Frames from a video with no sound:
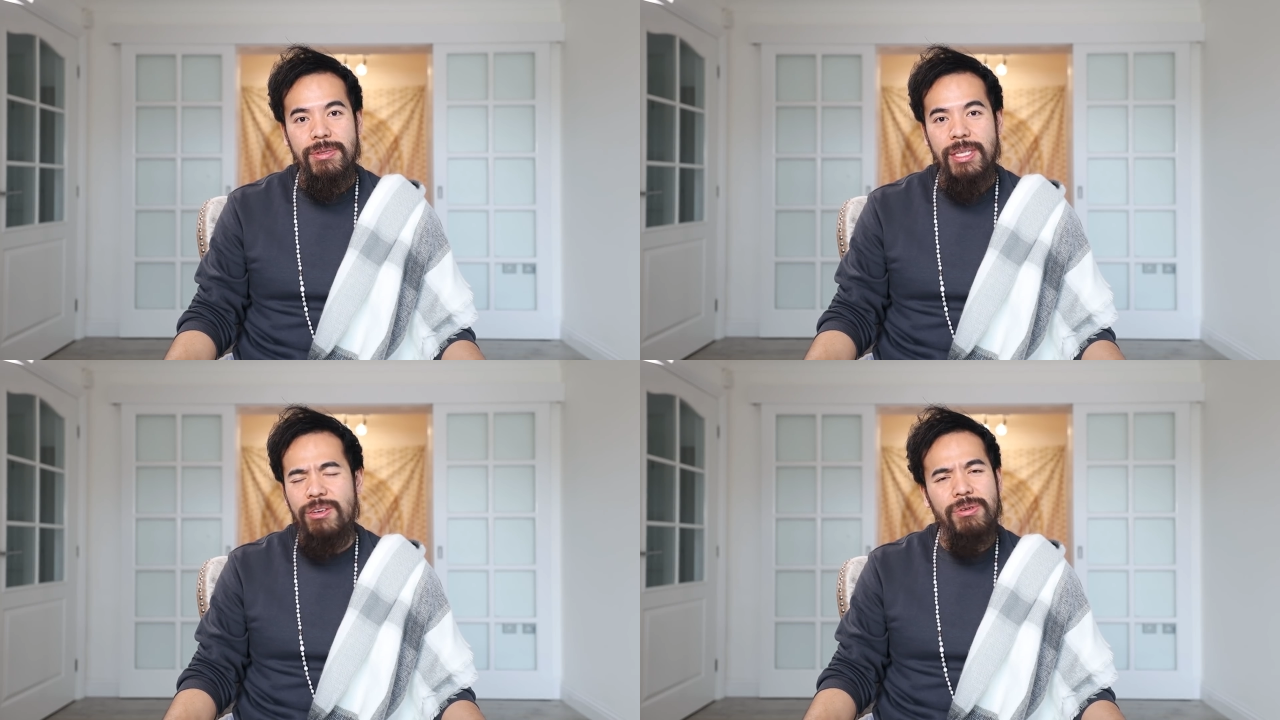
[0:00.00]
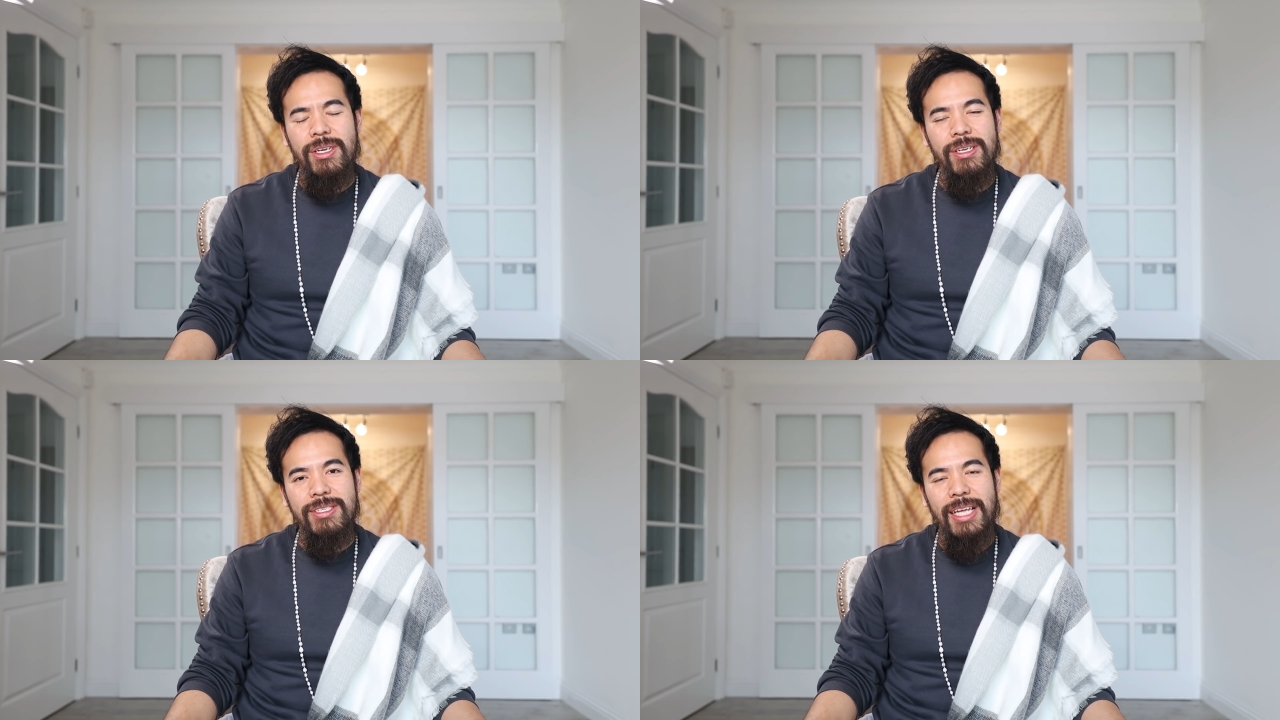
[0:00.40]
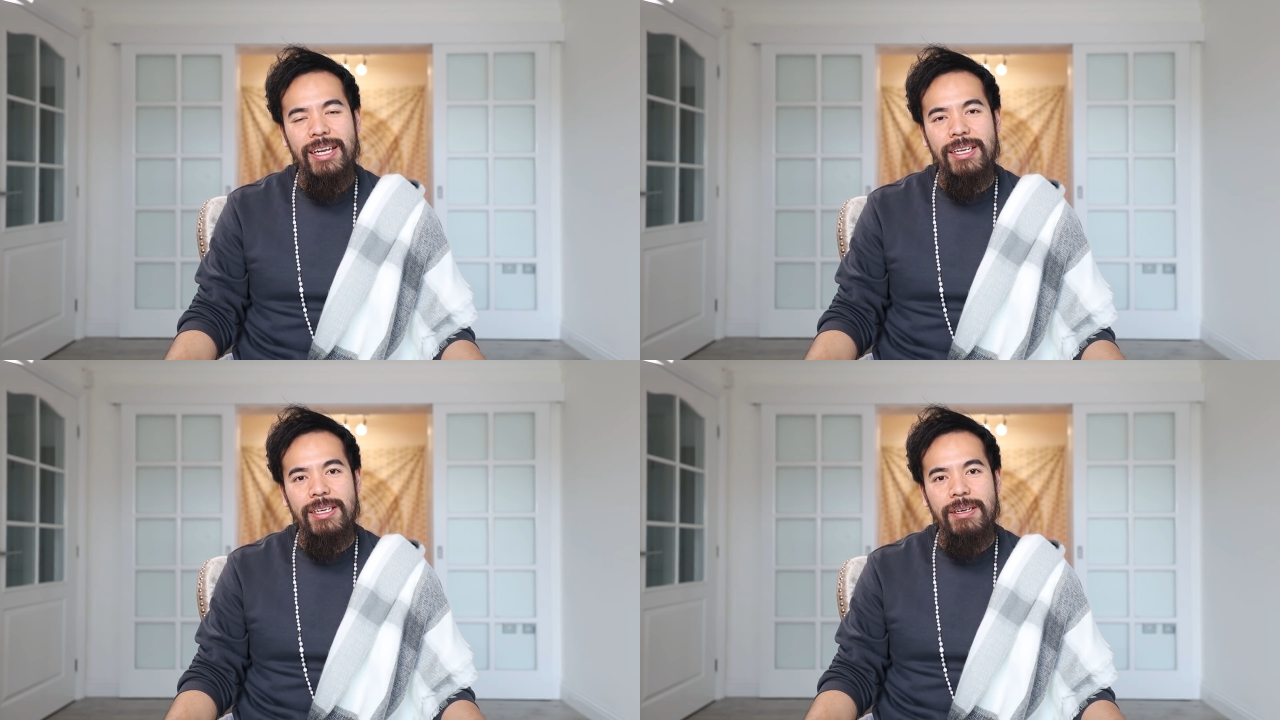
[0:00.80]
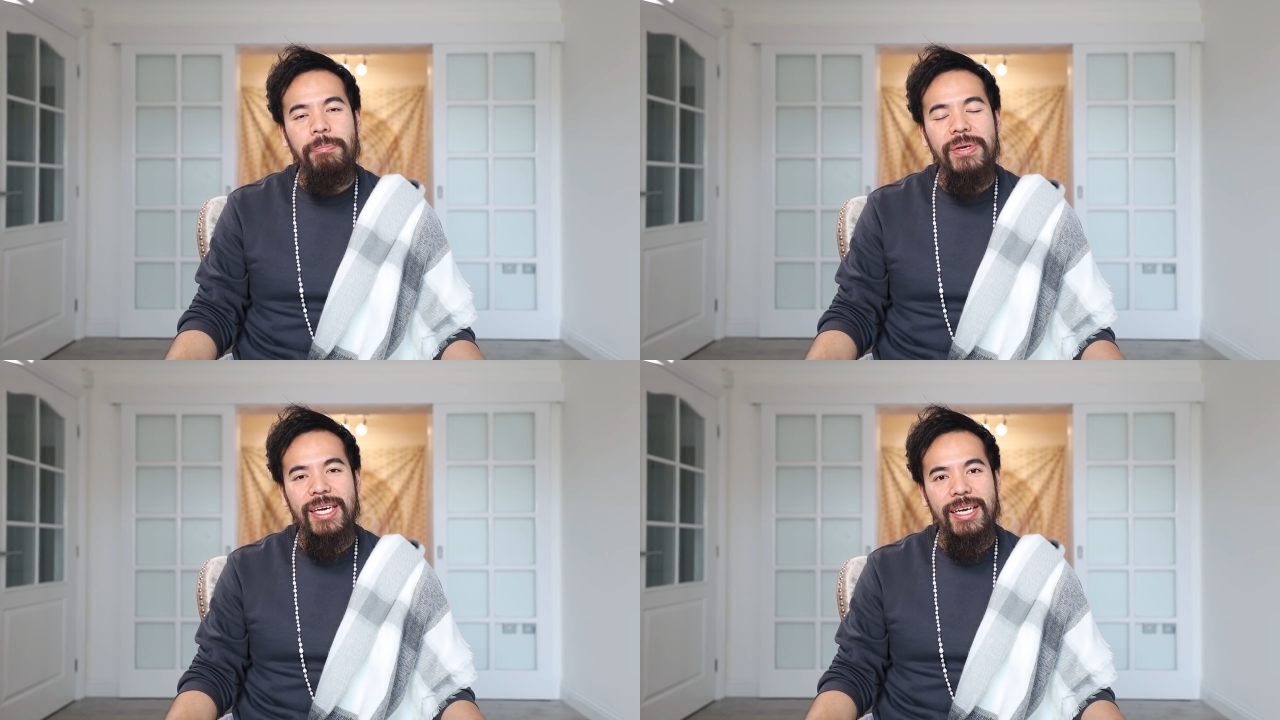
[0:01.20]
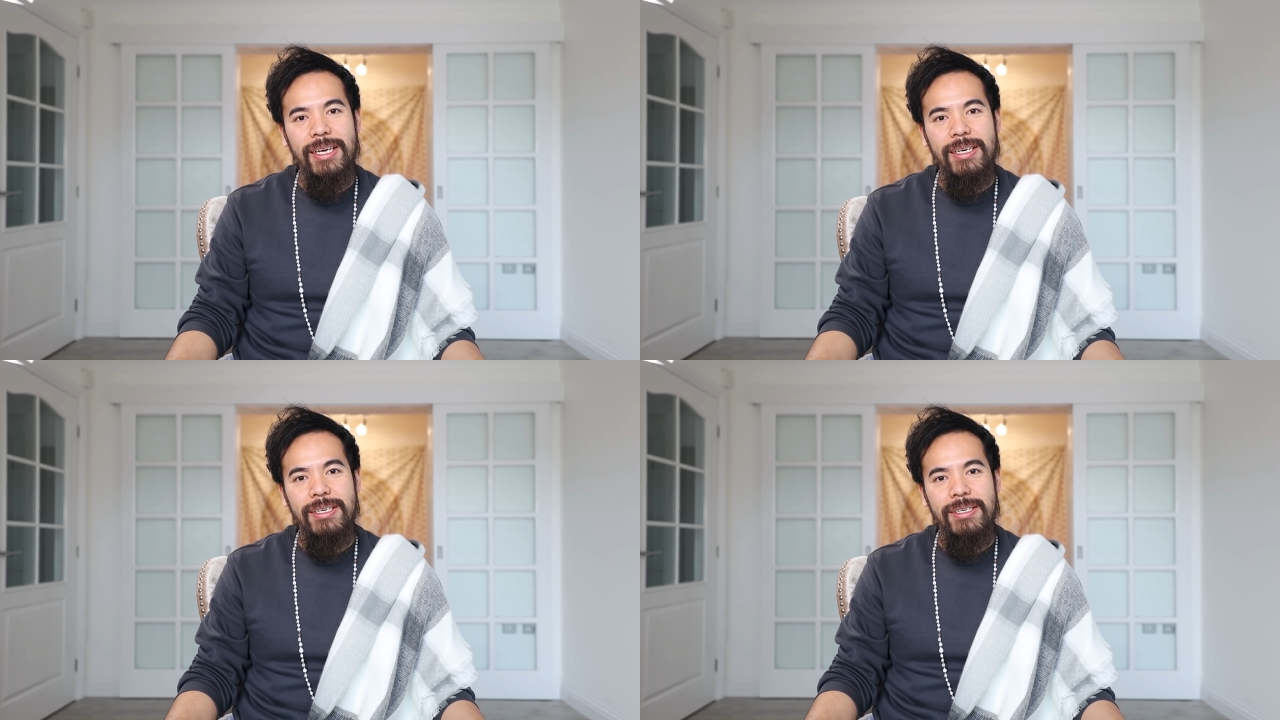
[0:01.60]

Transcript: They don't understand being.